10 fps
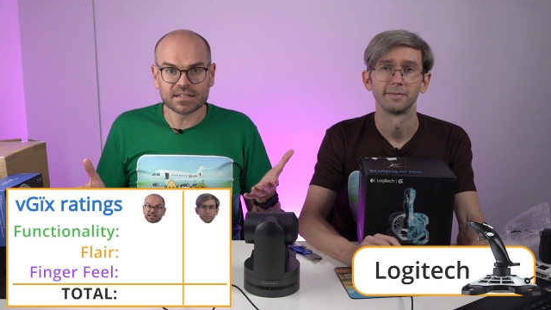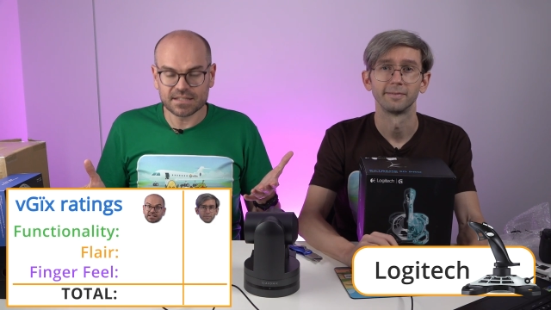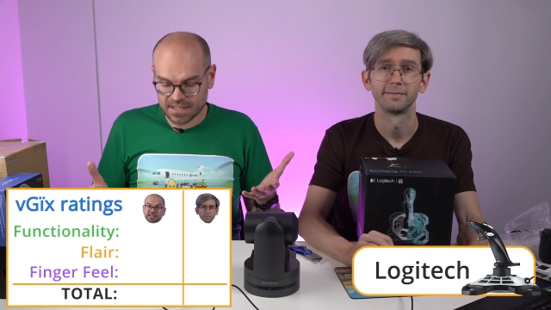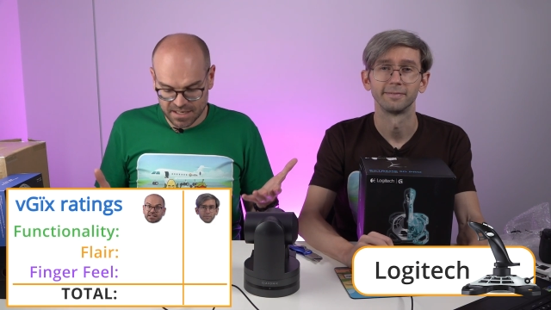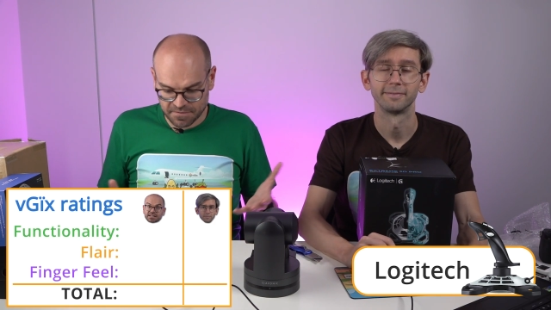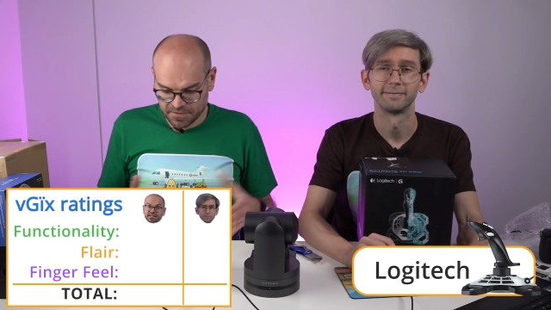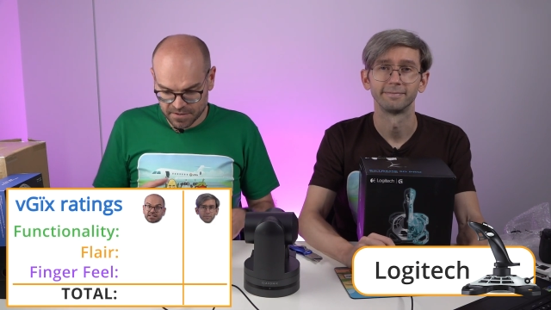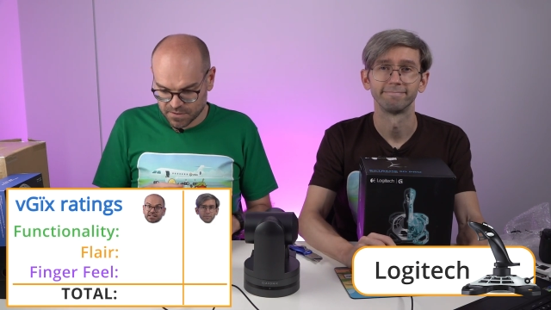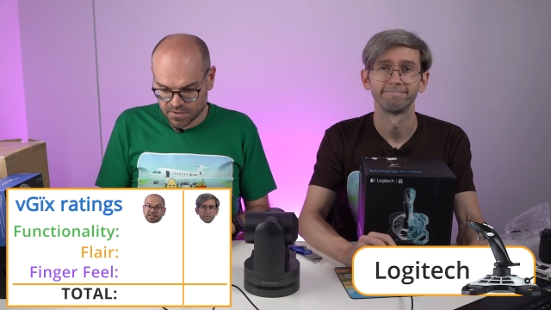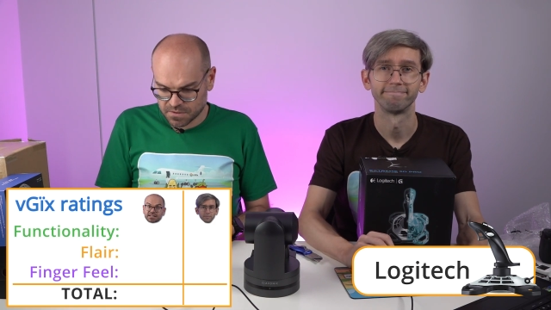Speaker 1: This thing
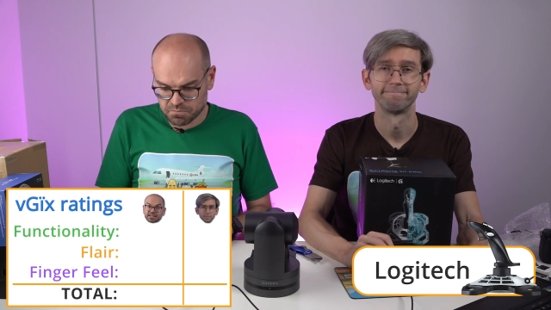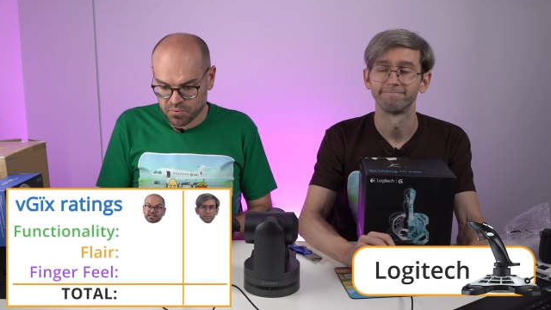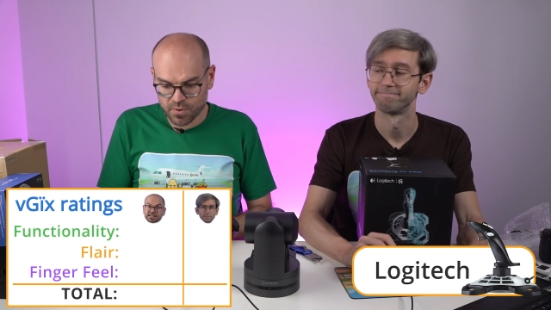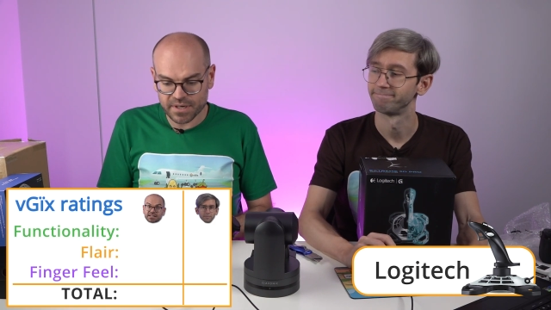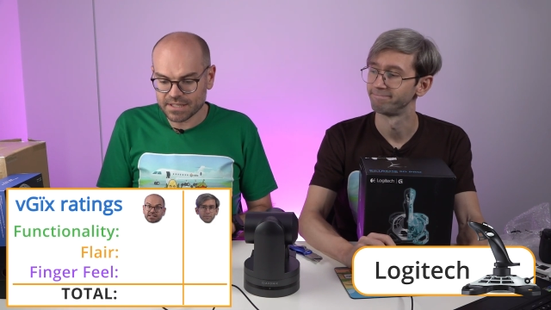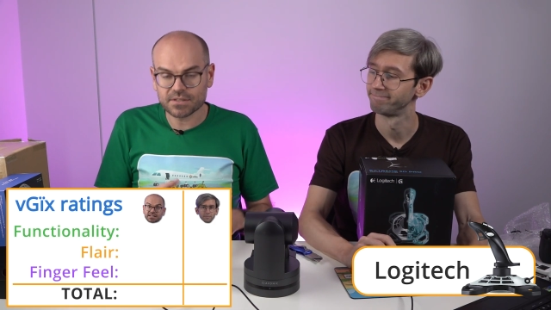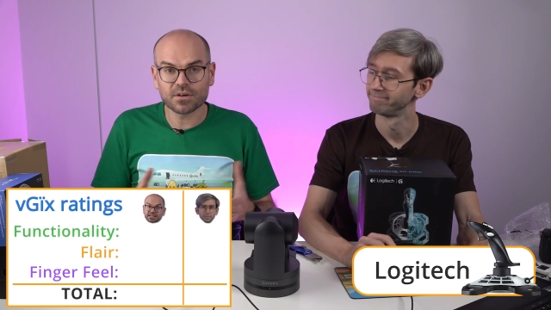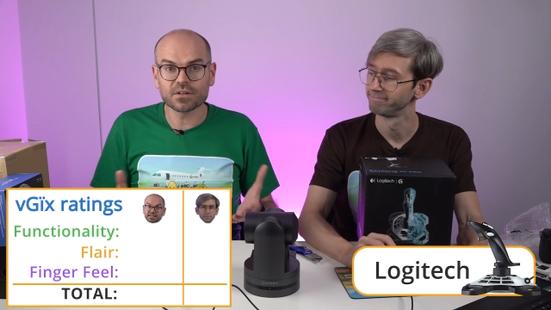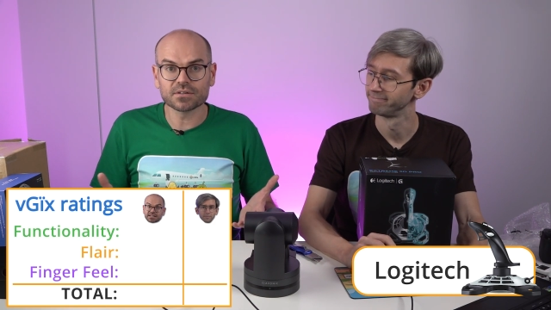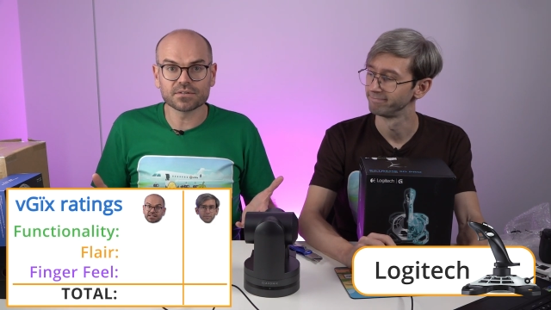feels pretty
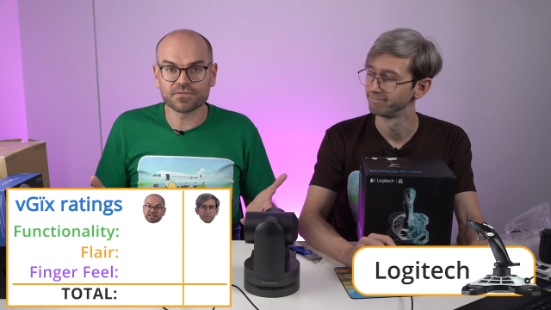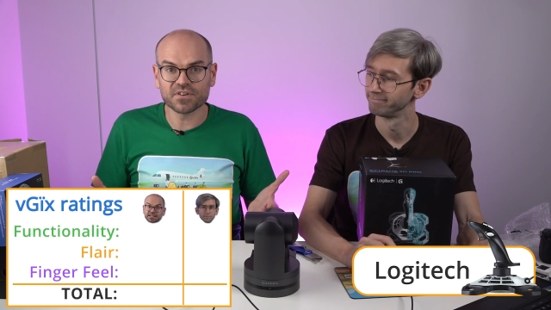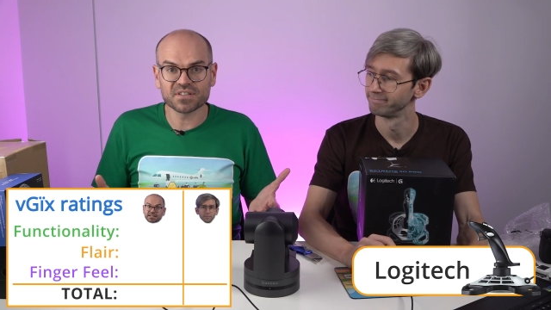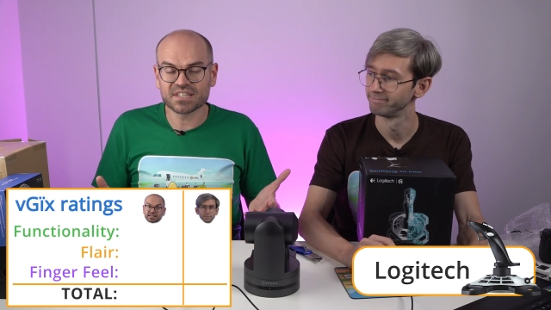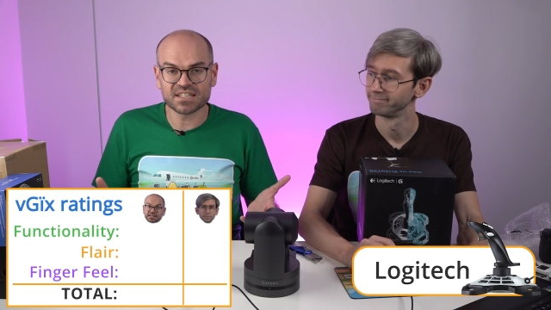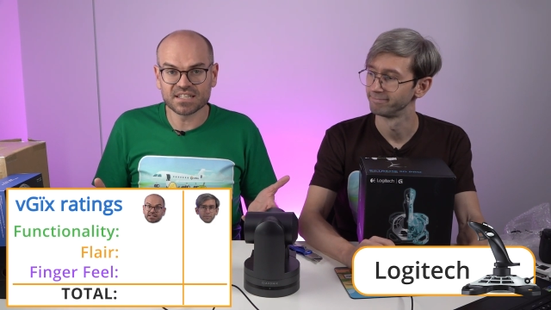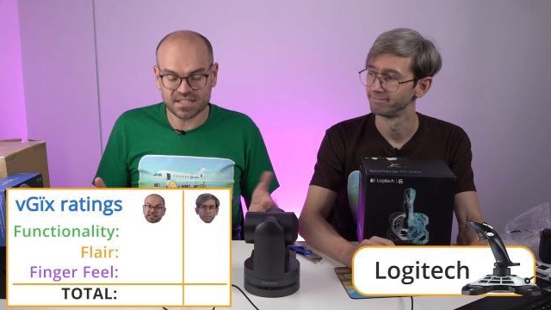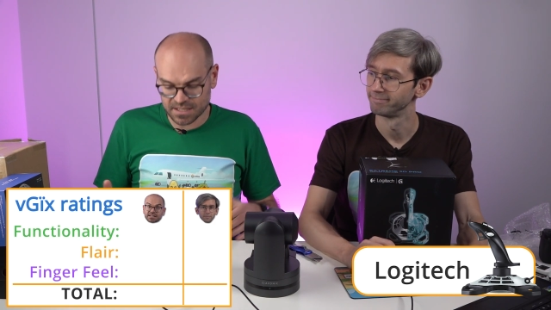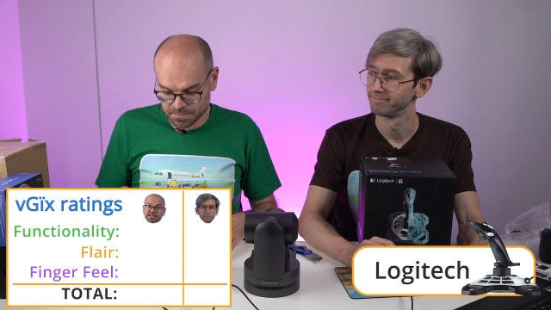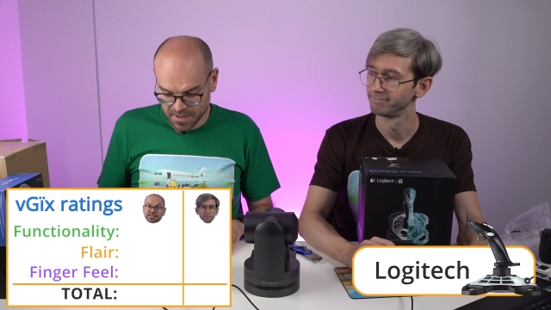solid for
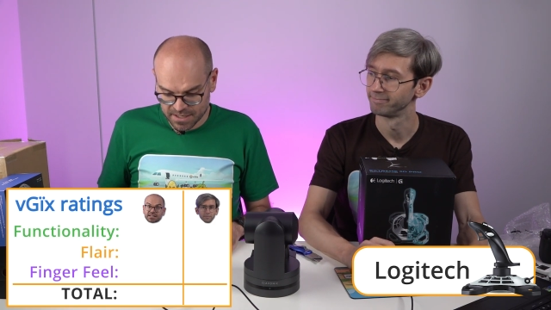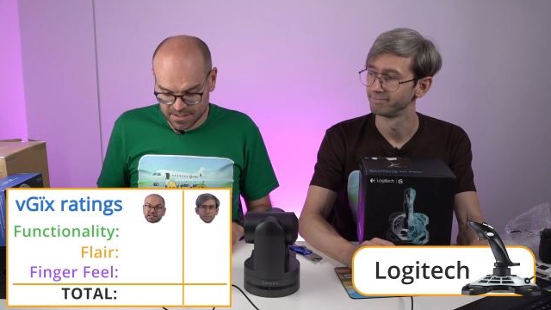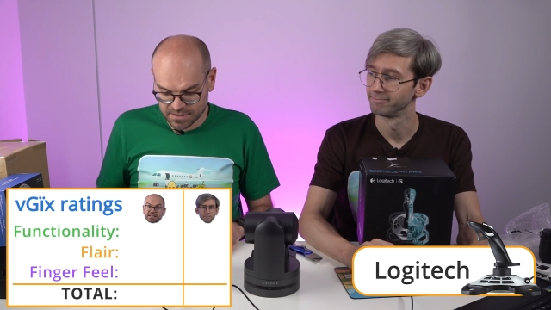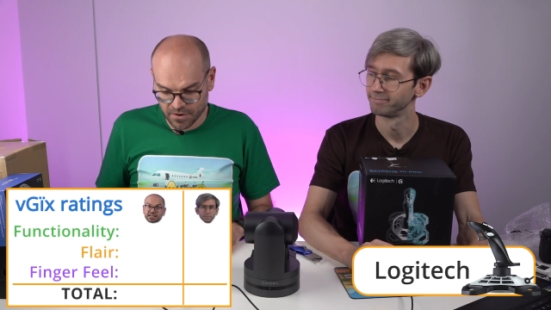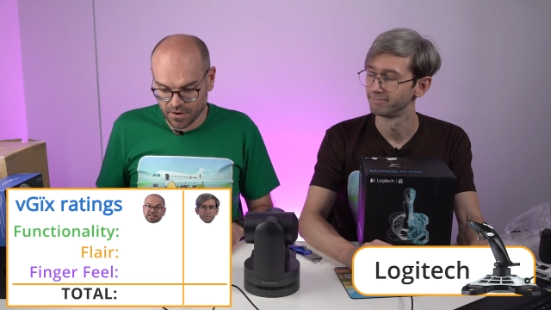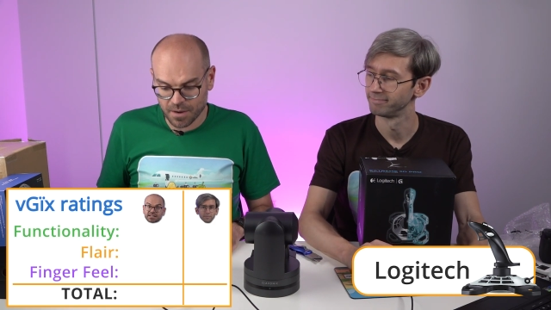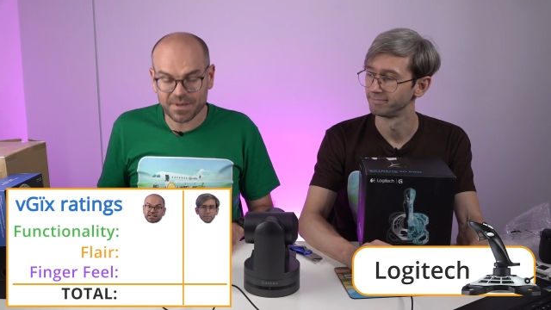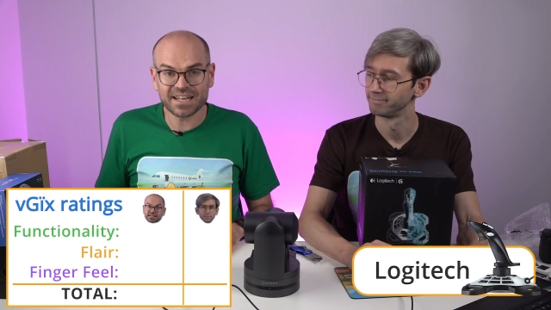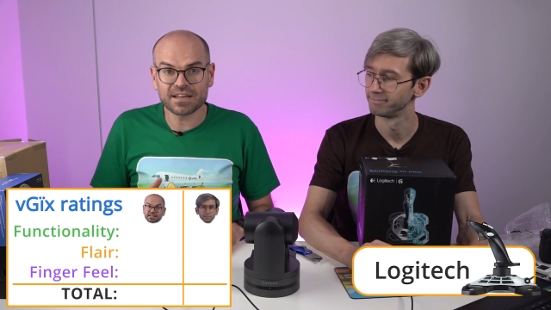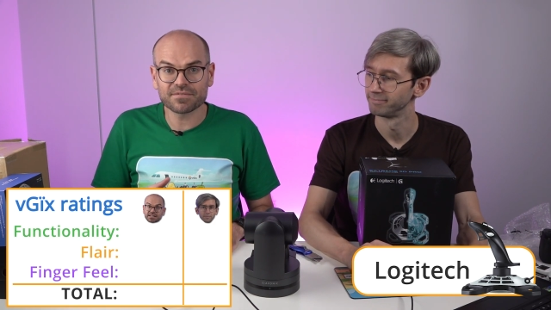66 bucks. So I'm going
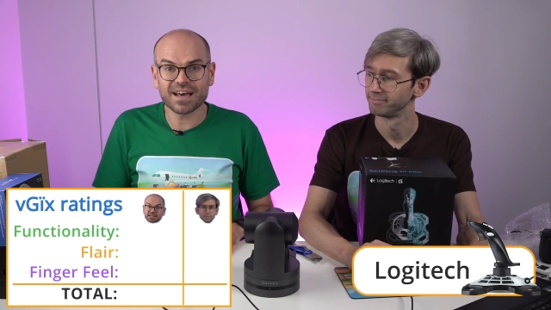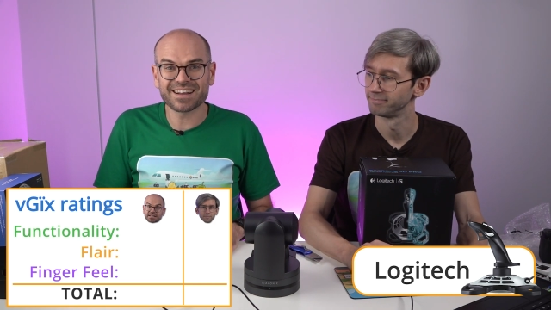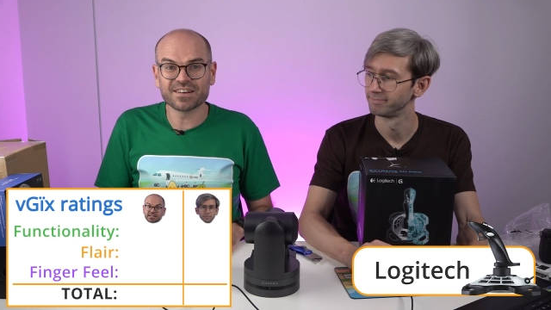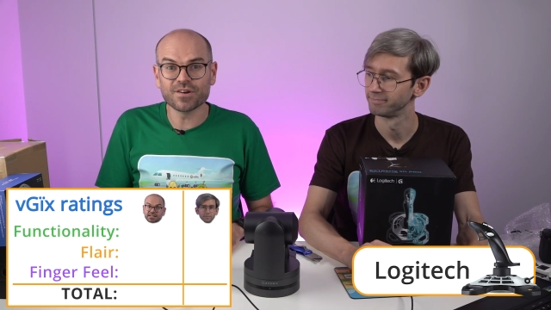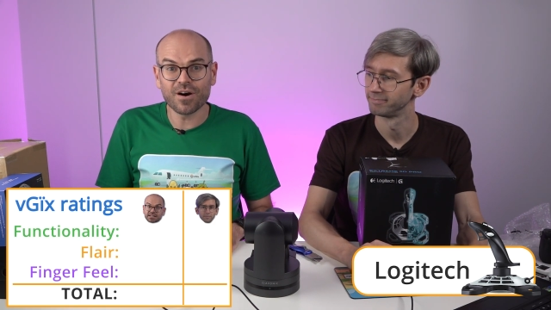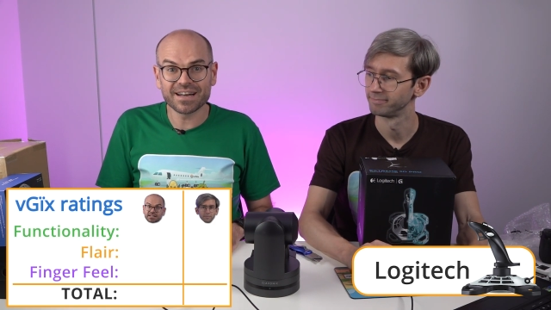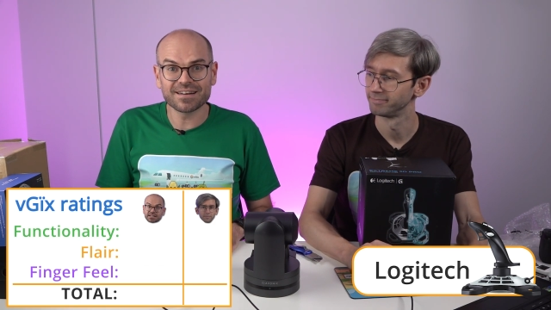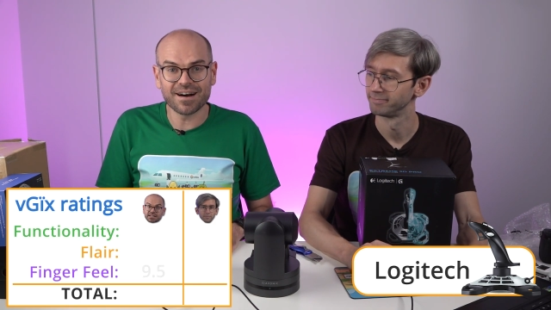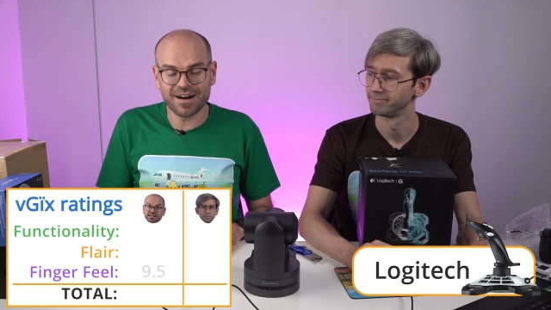to give that a nine and a